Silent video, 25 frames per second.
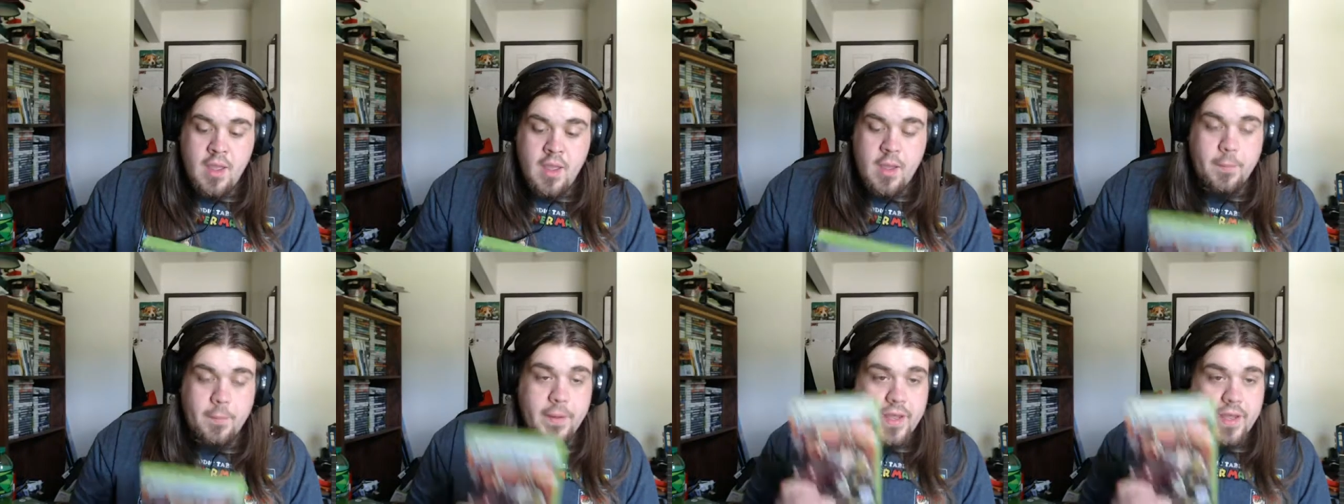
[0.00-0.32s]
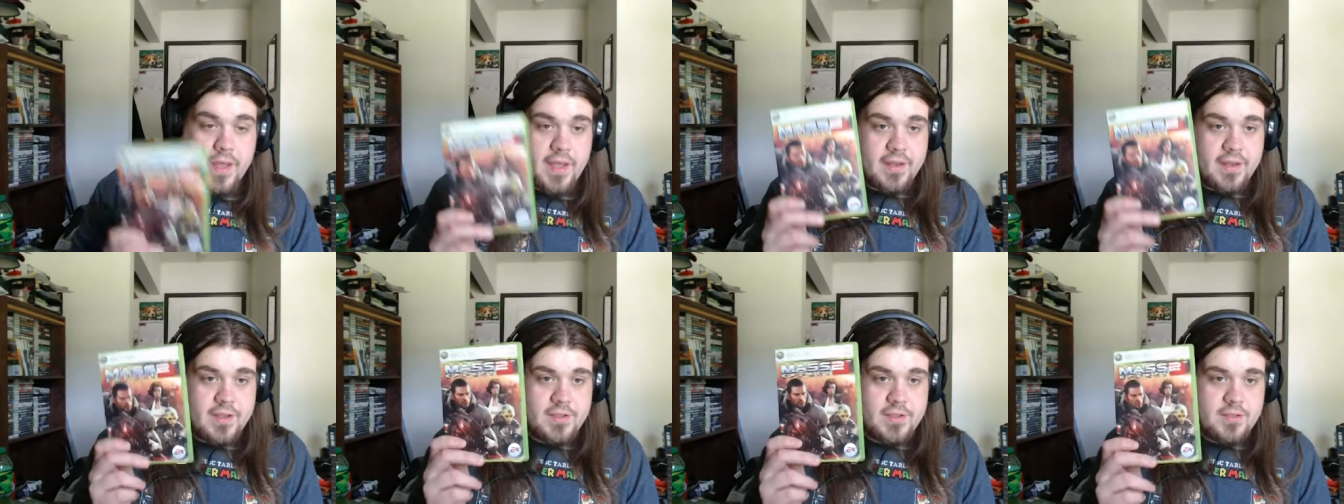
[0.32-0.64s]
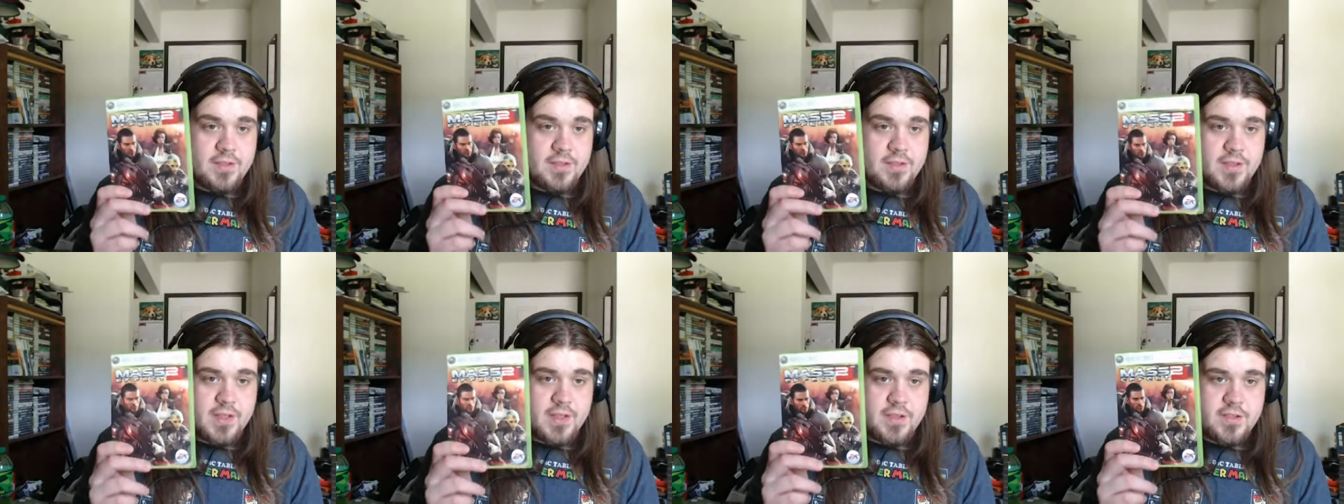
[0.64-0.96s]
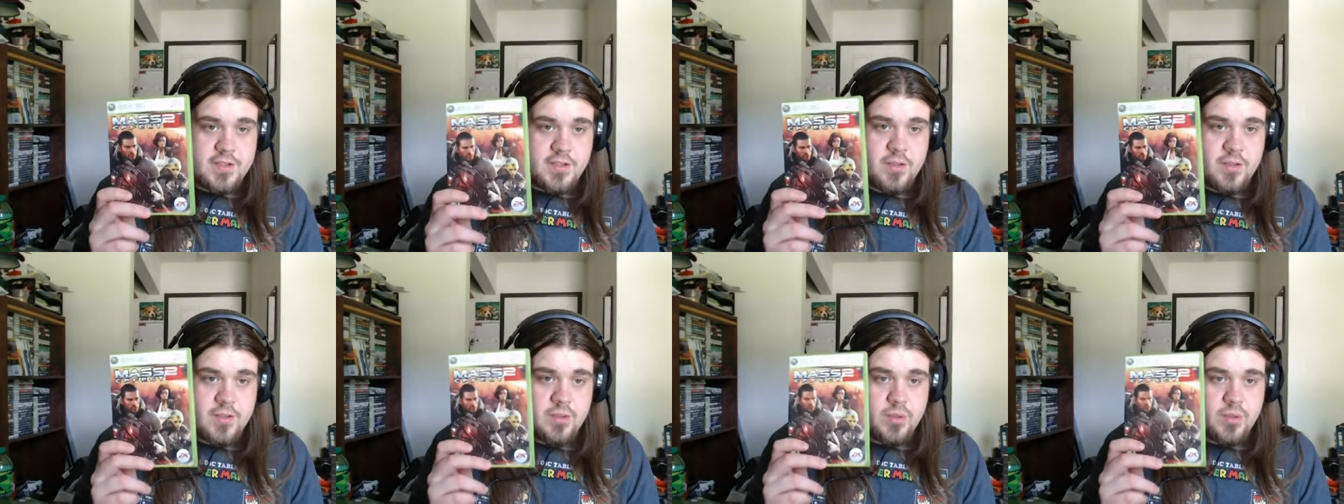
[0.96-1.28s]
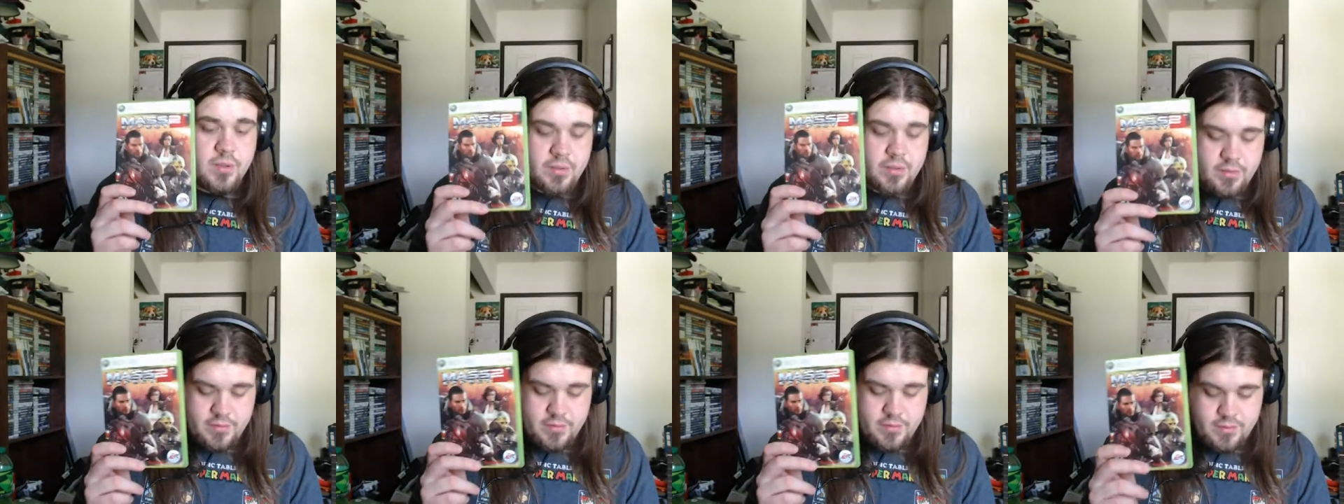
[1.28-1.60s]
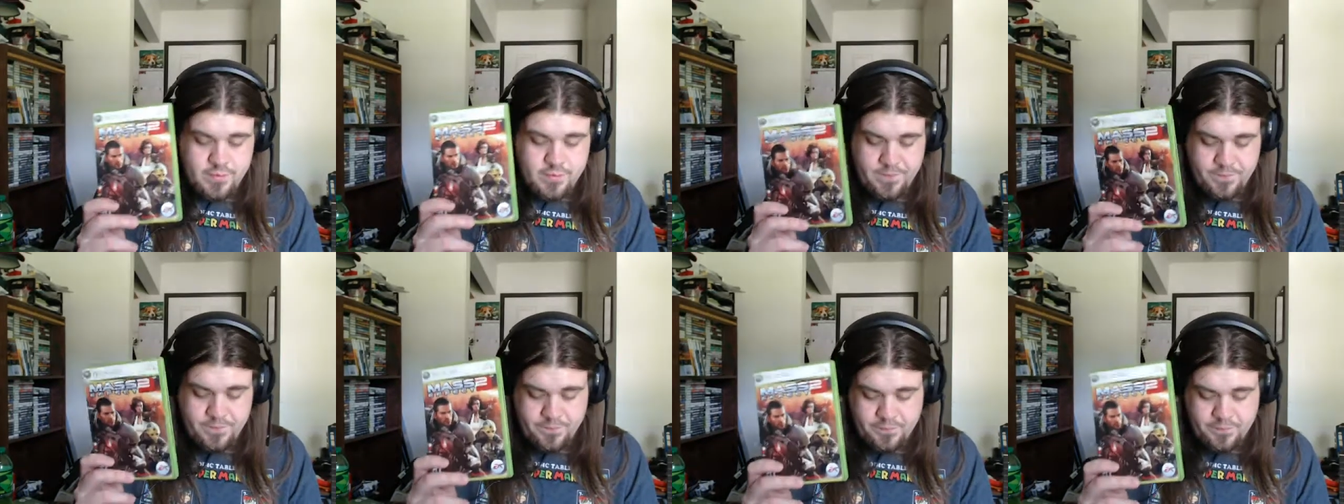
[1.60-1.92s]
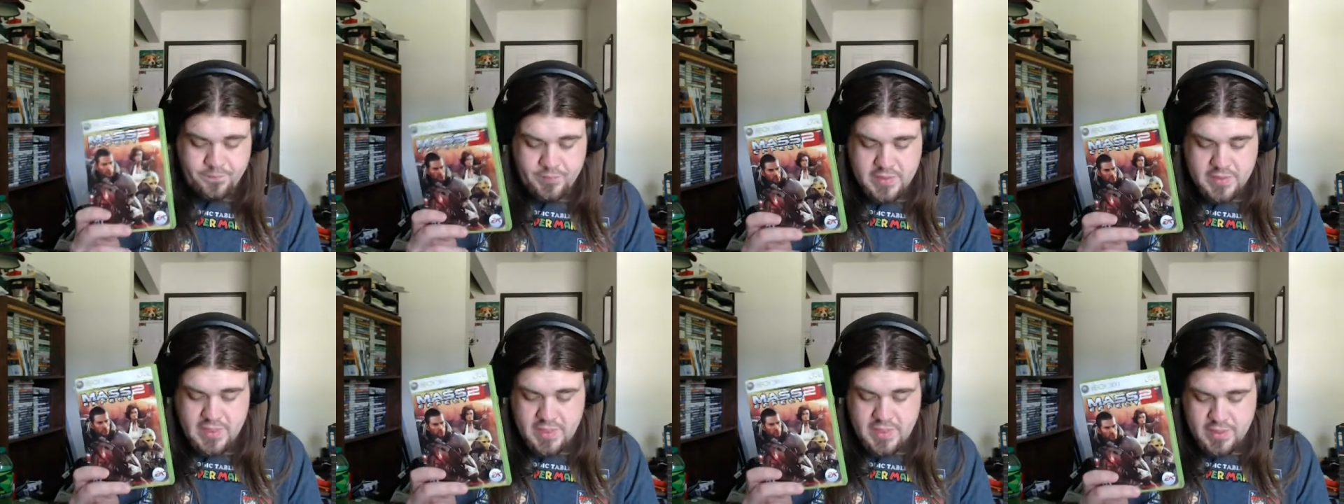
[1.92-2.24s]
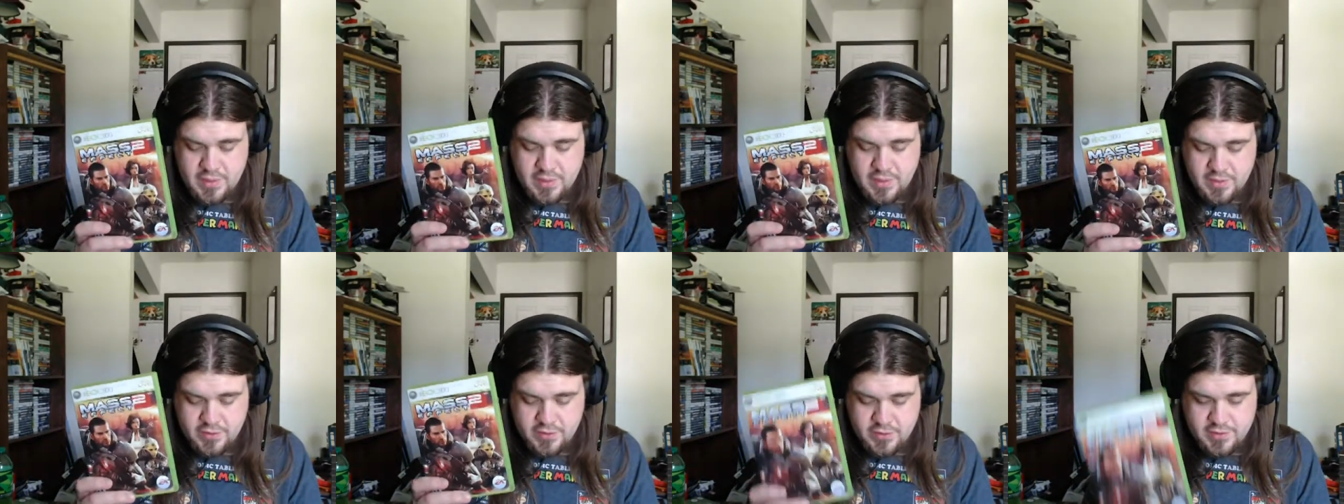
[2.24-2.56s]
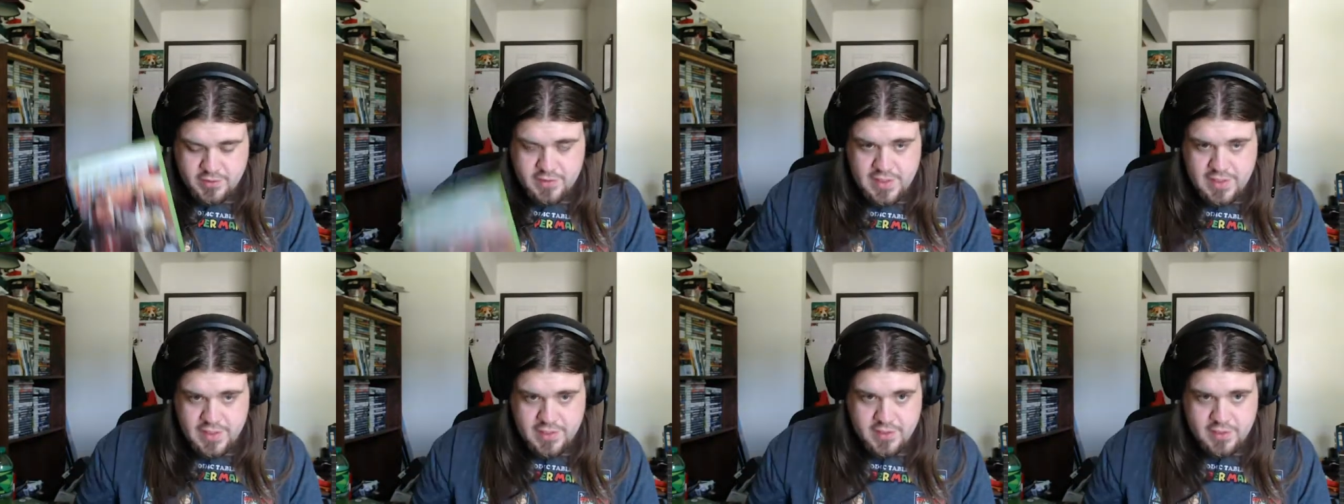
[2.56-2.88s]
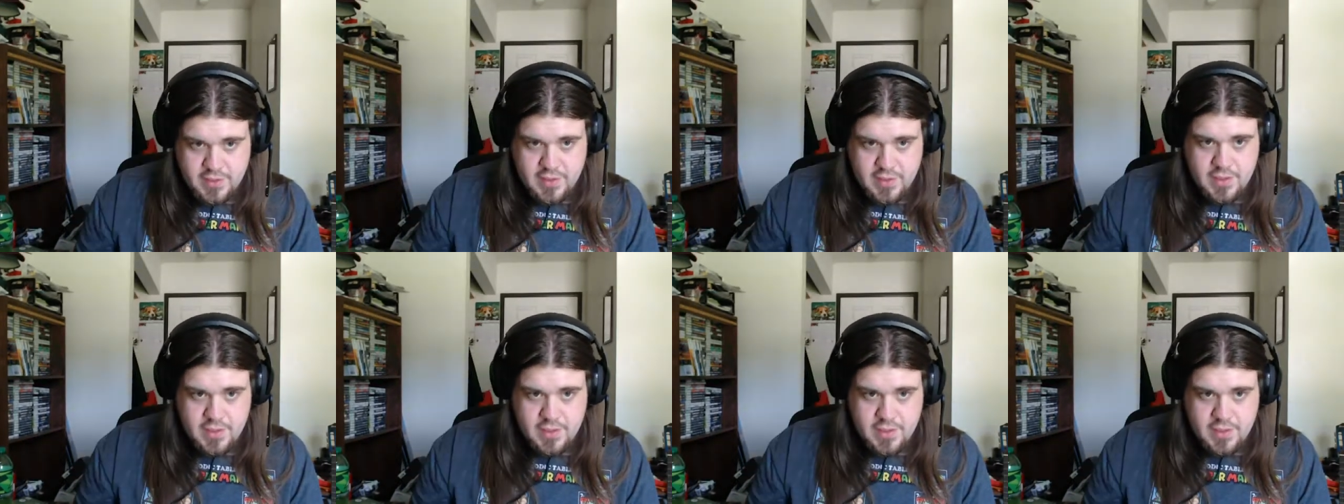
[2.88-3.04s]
But yeah, this is good too. Just like